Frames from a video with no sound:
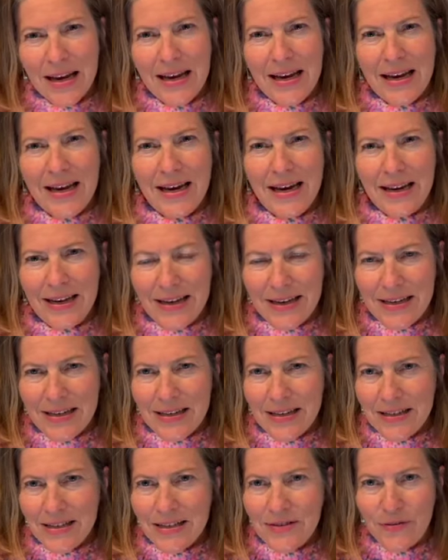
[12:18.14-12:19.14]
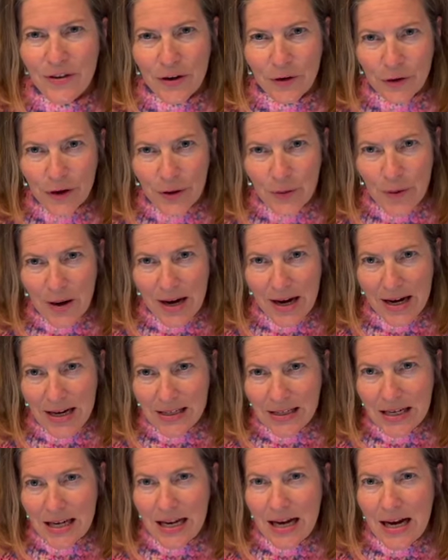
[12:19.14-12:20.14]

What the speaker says: It is fingering weight.